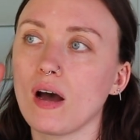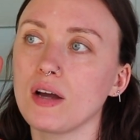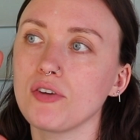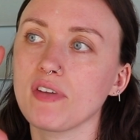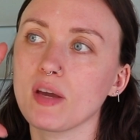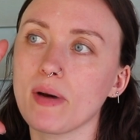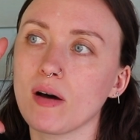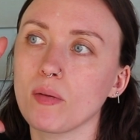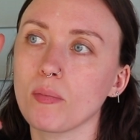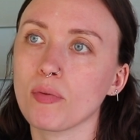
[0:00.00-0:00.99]
You think
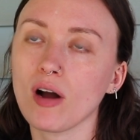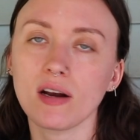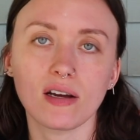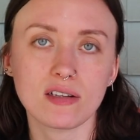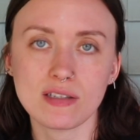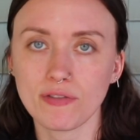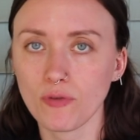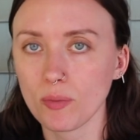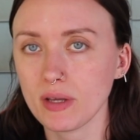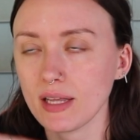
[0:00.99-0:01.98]
about products,
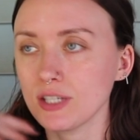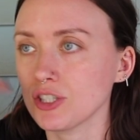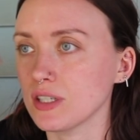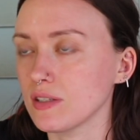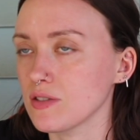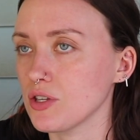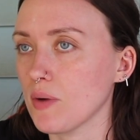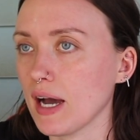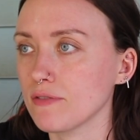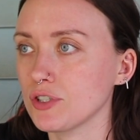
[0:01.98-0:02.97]
formulations, you
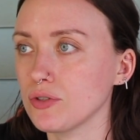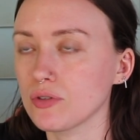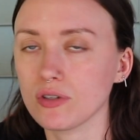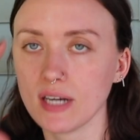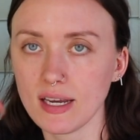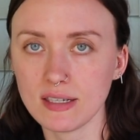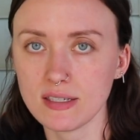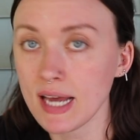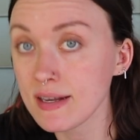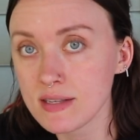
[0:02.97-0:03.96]
have to create and
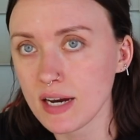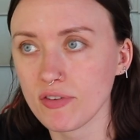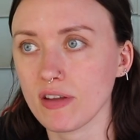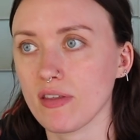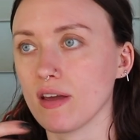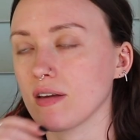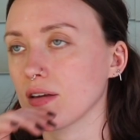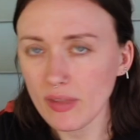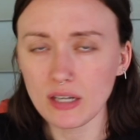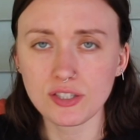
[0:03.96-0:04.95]
test everything.